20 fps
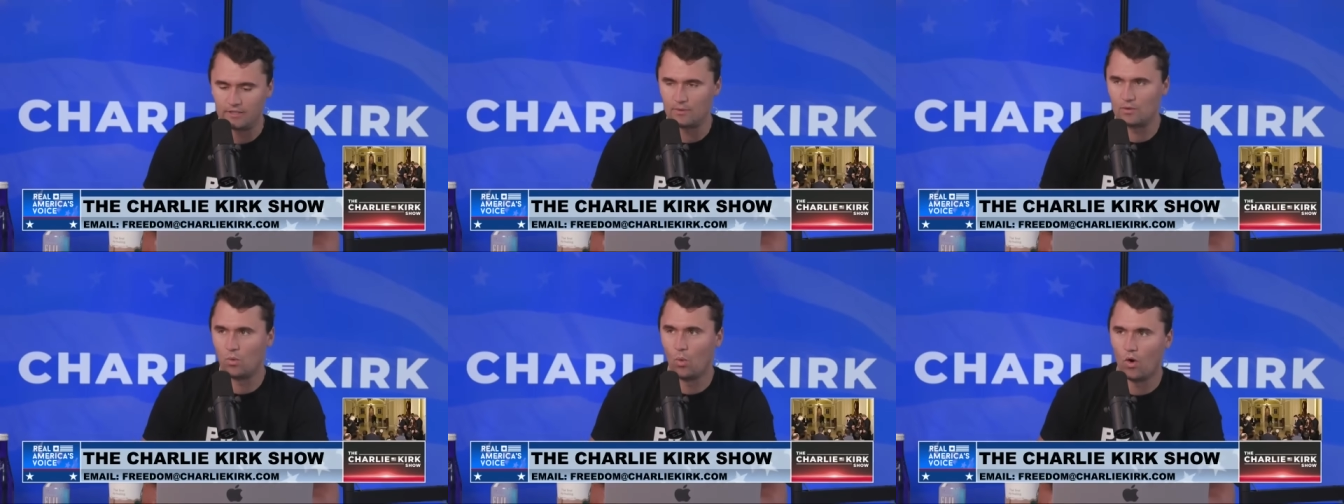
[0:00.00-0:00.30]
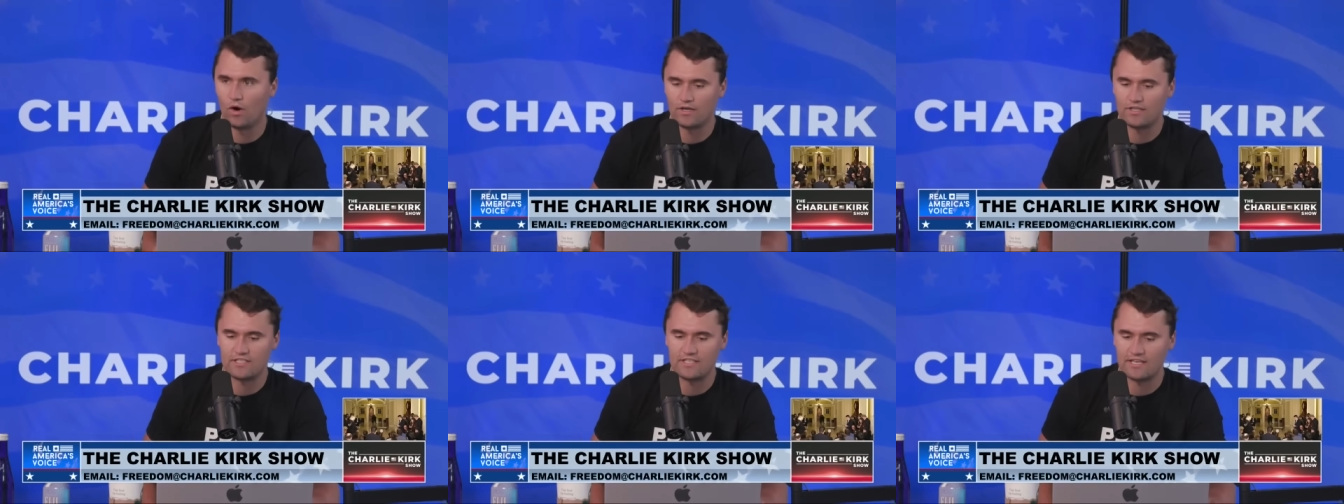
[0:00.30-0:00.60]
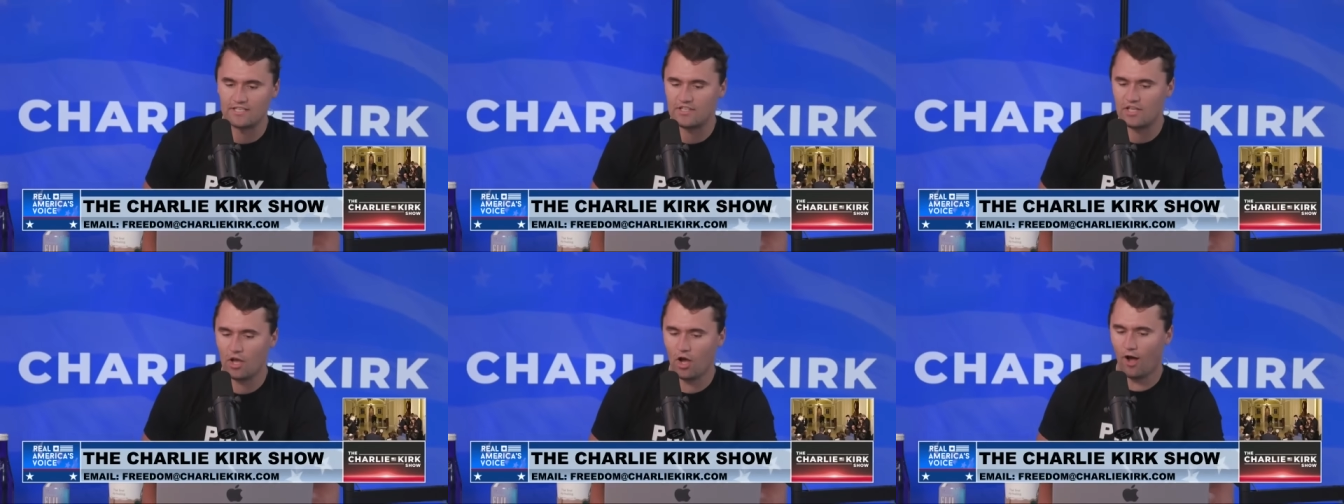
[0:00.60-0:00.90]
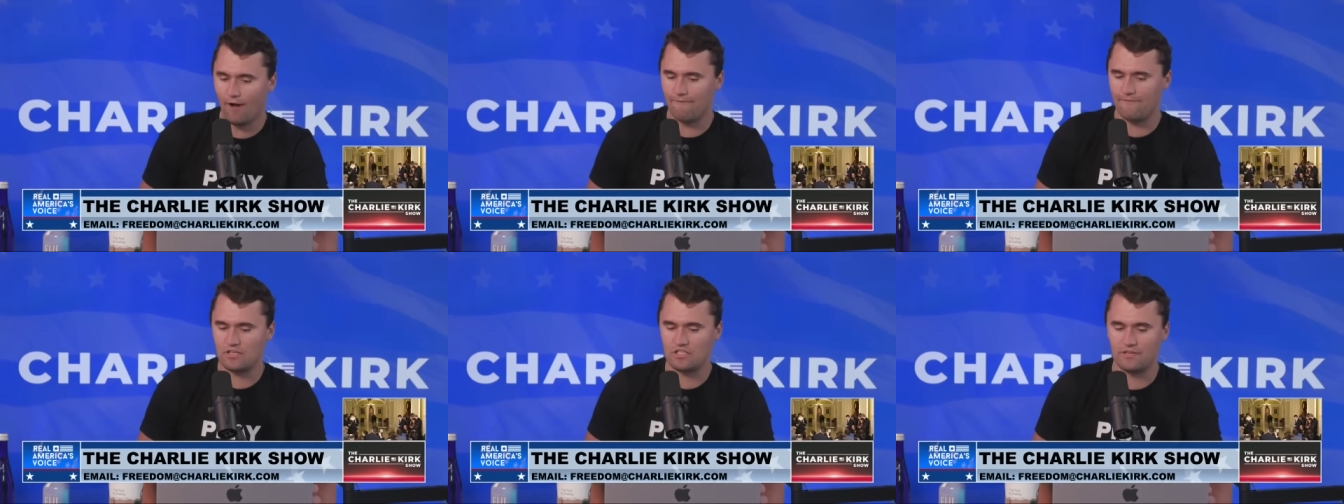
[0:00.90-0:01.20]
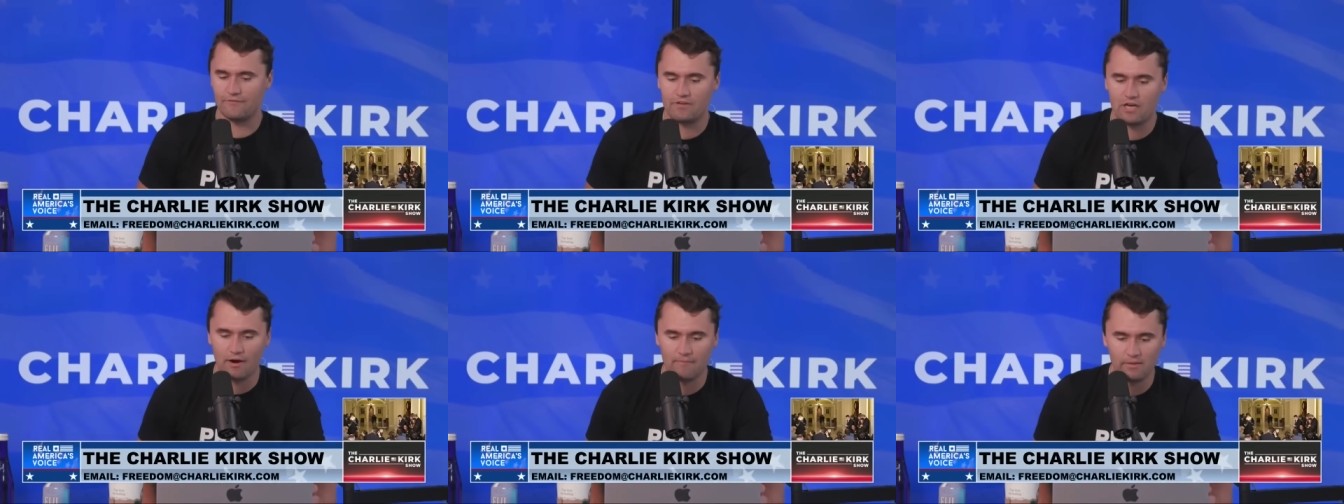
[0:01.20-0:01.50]
Elizabeth Warren says the
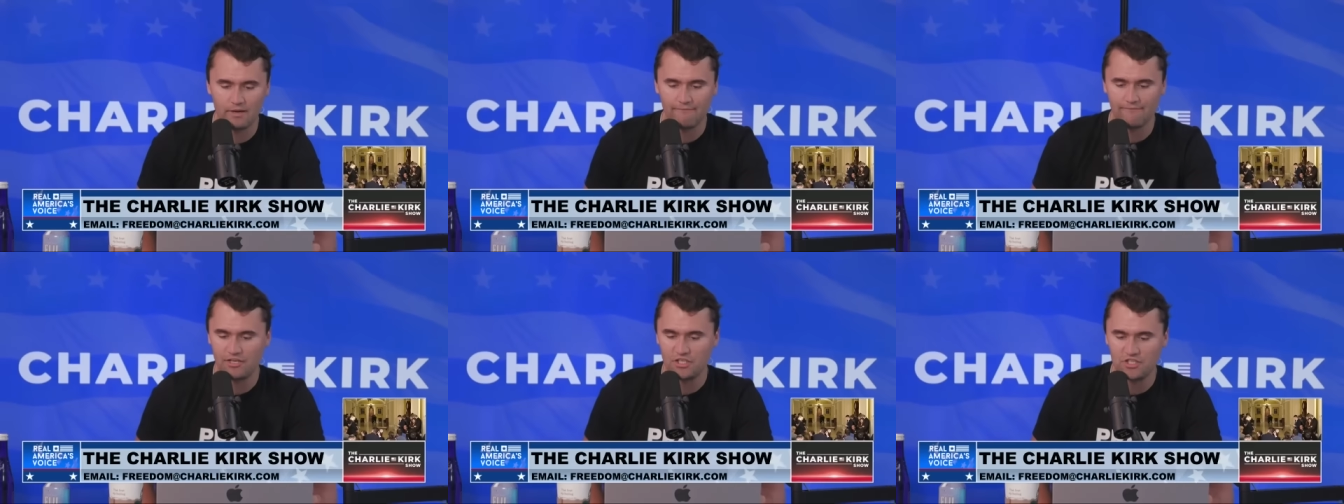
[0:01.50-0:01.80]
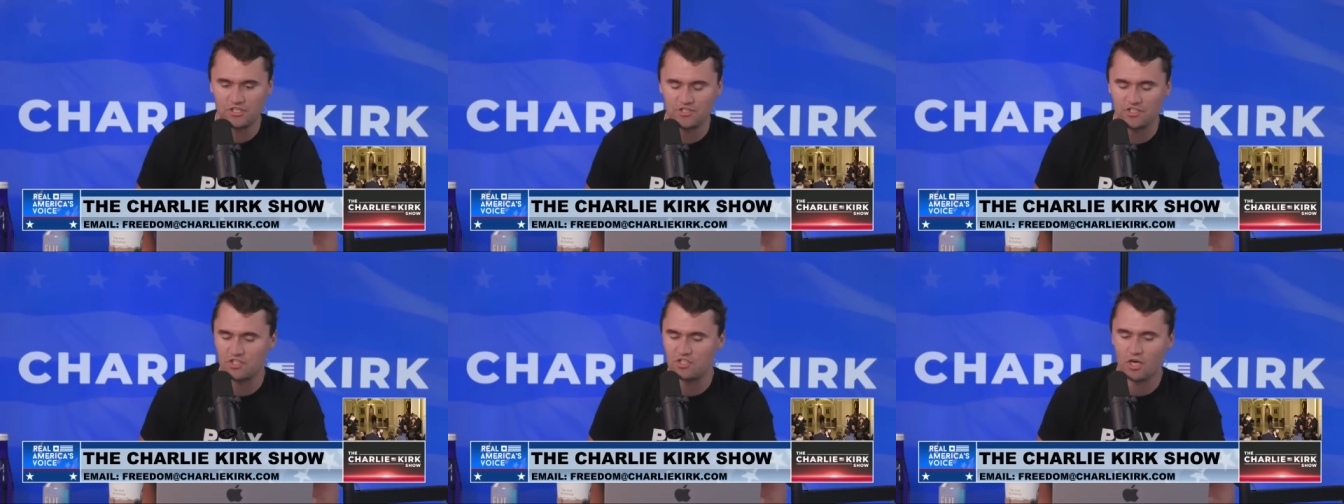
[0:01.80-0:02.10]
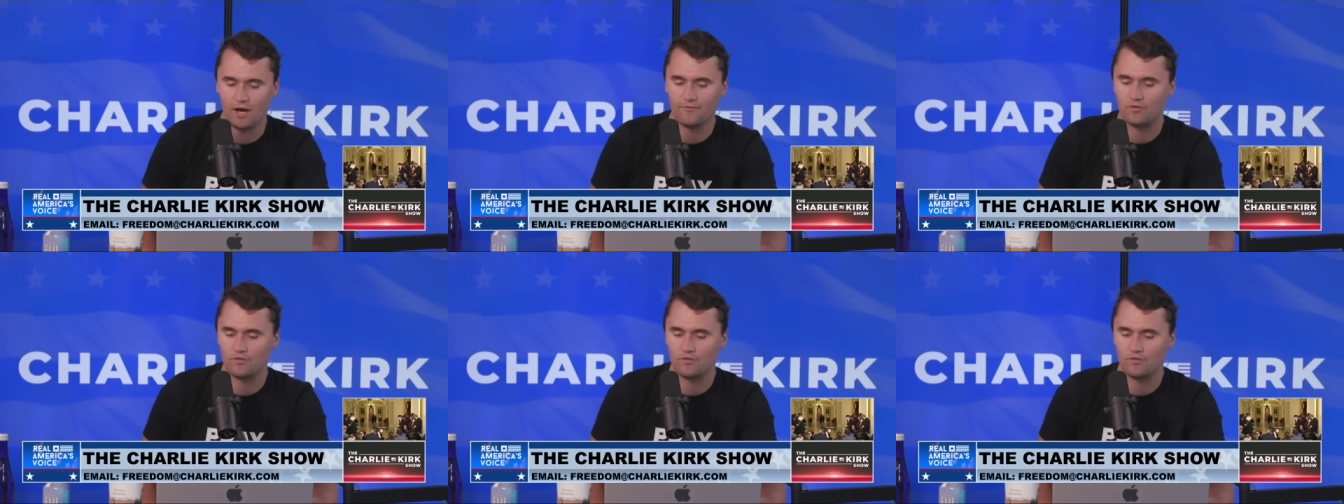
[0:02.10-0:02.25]
Office of Government Efficiency